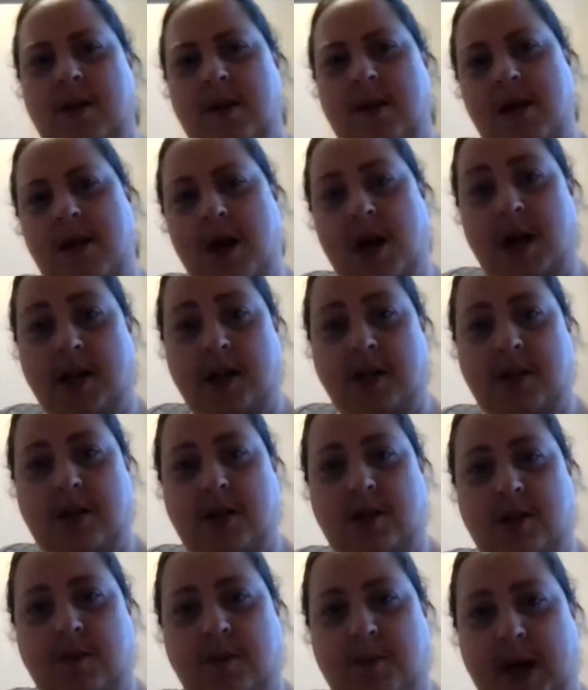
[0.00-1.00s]
not
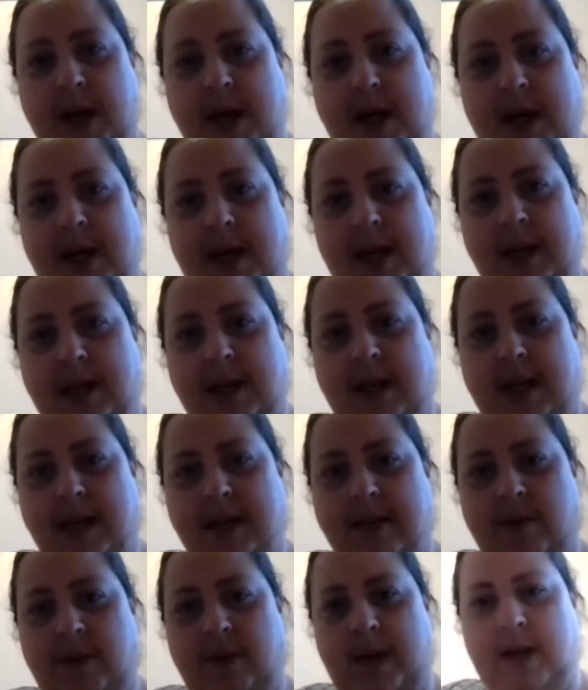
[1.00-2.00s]
to break in the
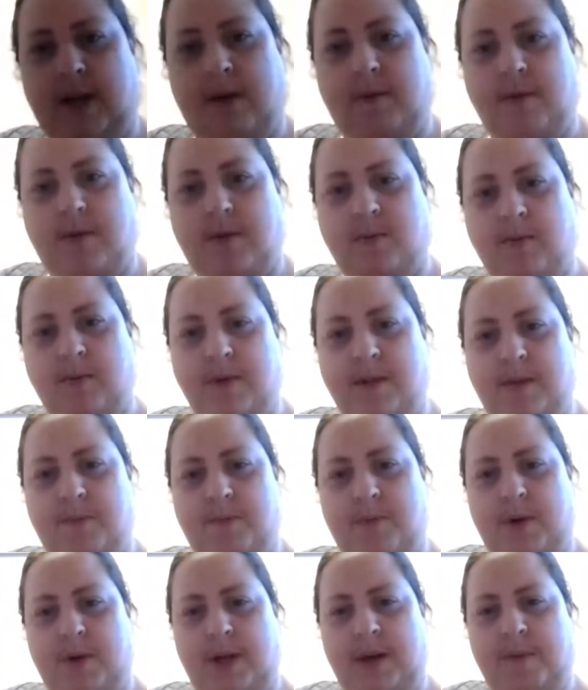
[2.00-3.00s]
last week, which was
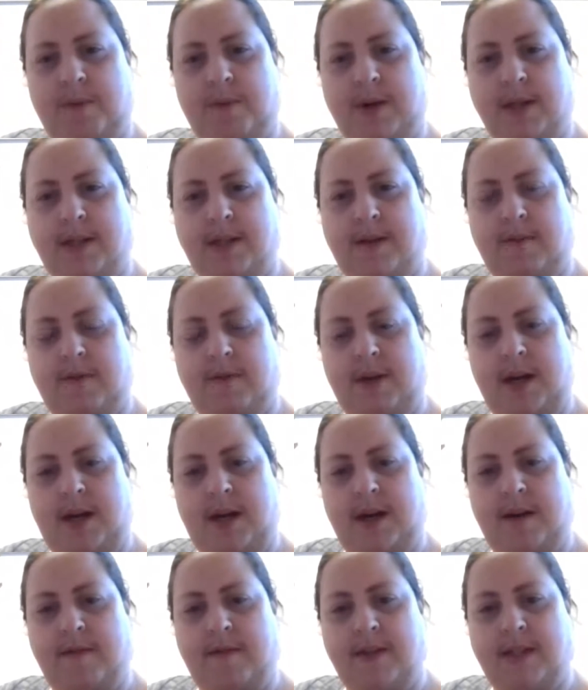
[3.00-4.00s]
pretty impressive in
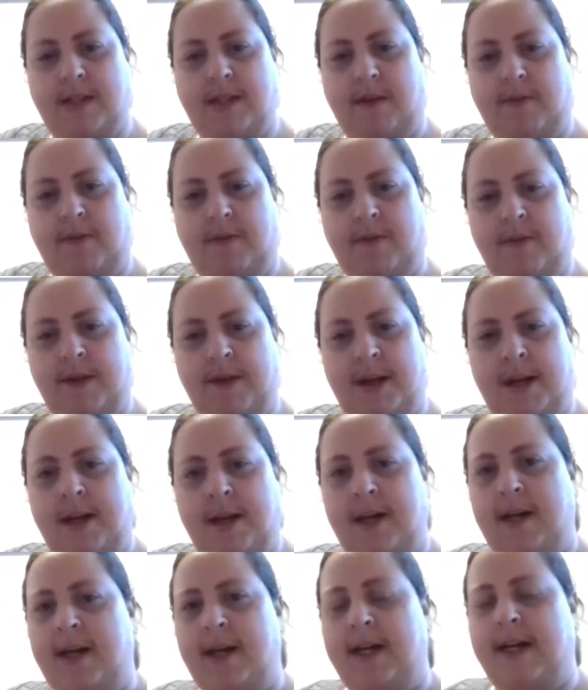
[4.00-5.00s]
and of itself.
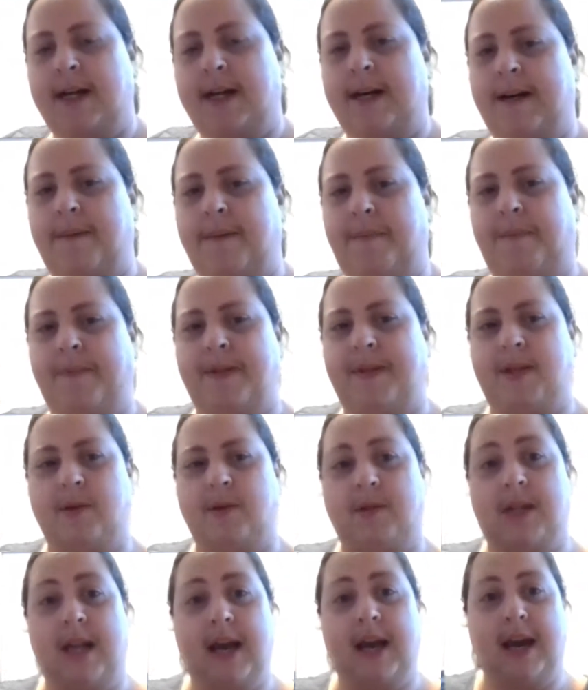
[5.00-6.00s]
So
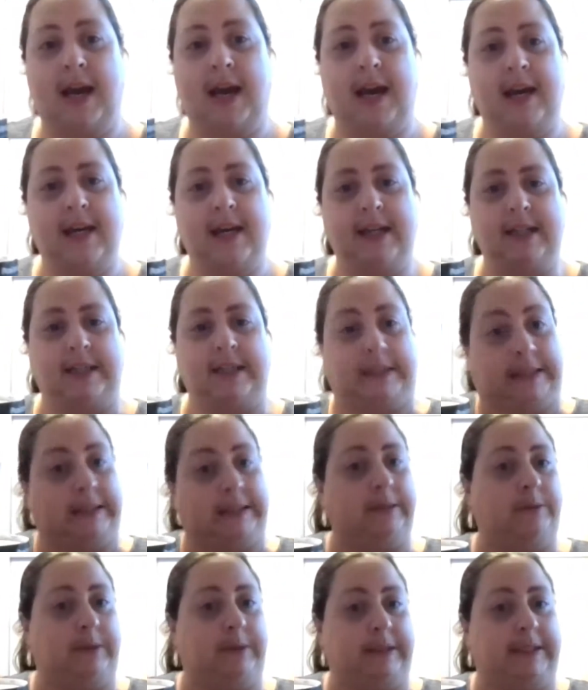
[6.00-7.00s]
today,
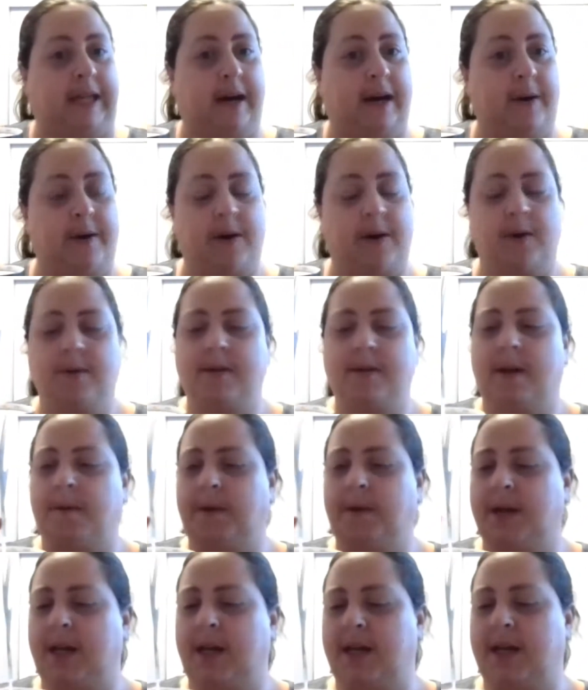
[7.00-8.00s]
we'll see how it goes. I'm
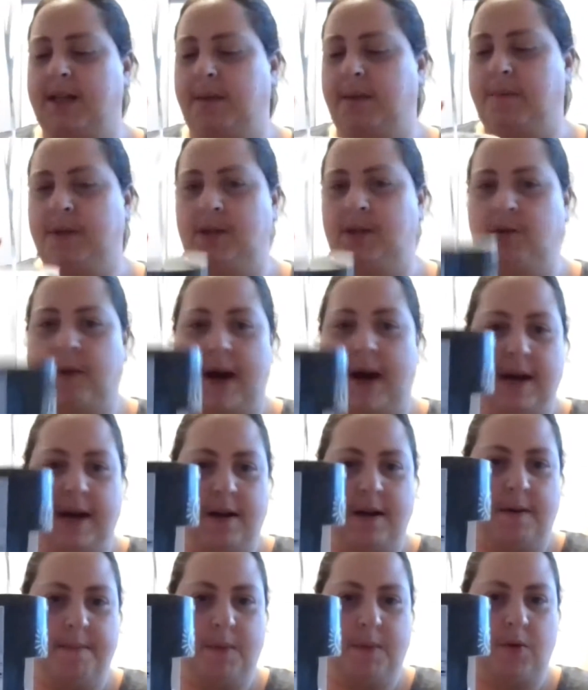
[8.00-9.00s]
going to attempt to add
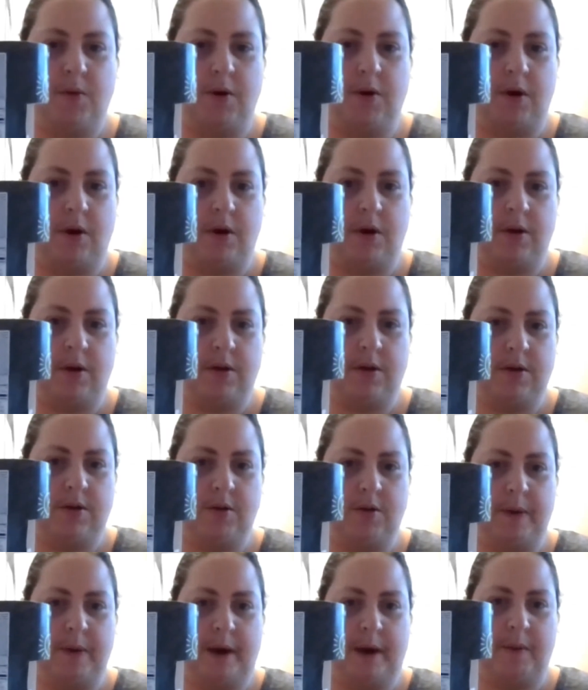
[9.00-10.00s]
a motor
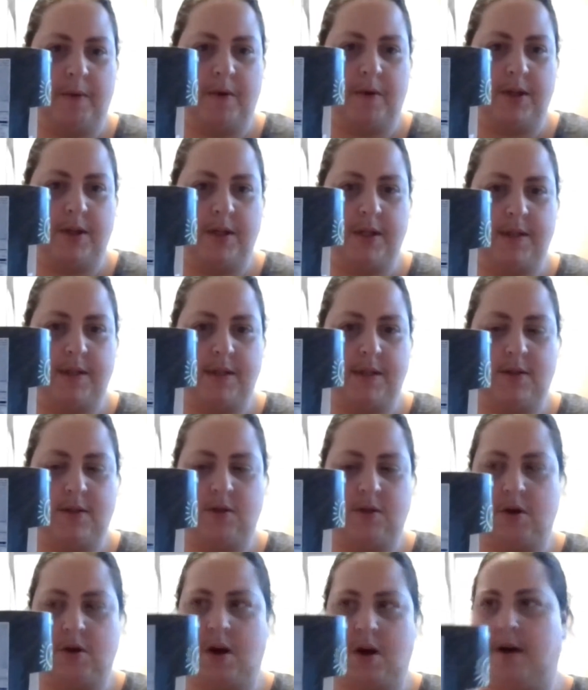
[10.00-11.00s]
to power this
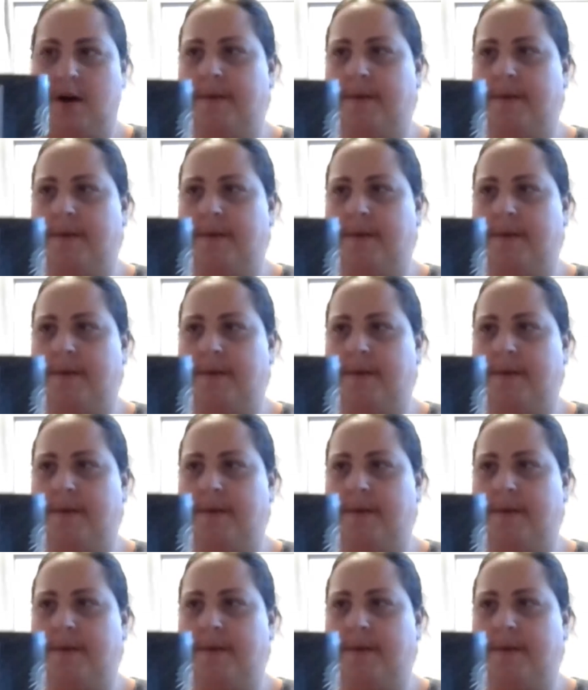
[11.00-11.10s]
straw.